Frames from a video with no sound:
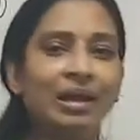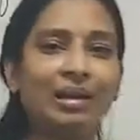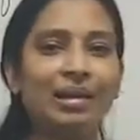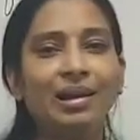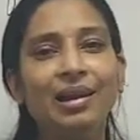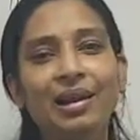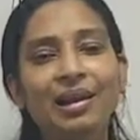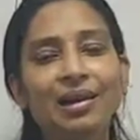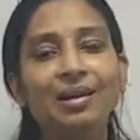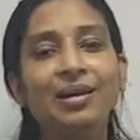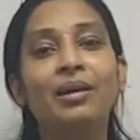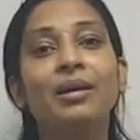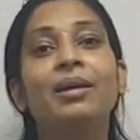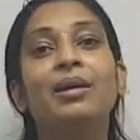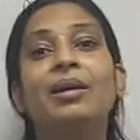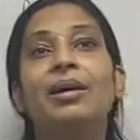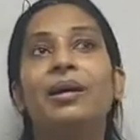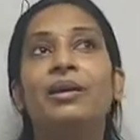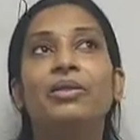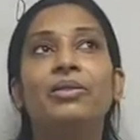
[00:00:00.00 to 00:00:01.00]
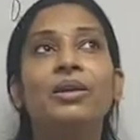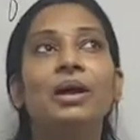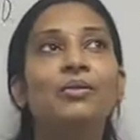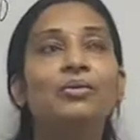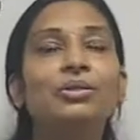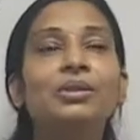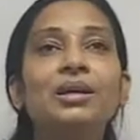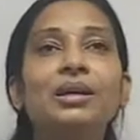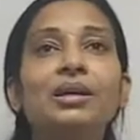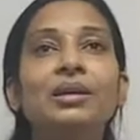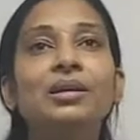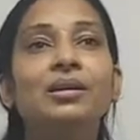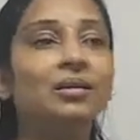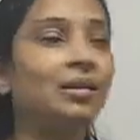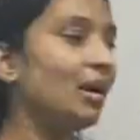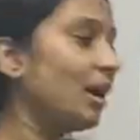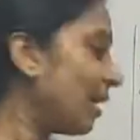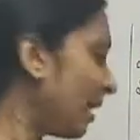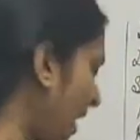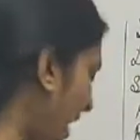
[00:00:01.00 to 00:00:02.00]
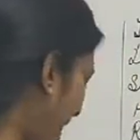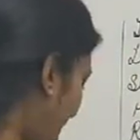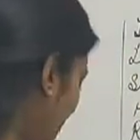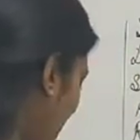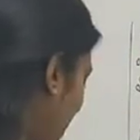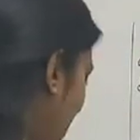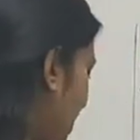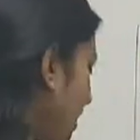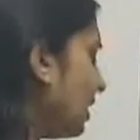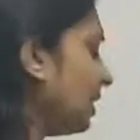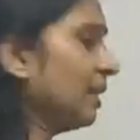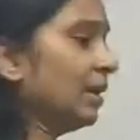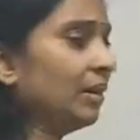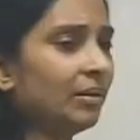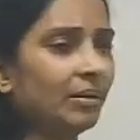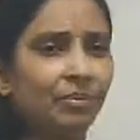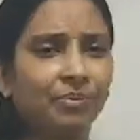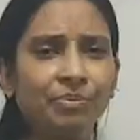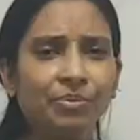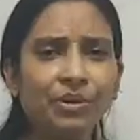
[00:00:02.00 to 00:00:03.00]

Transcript: Clear? Now third, again E.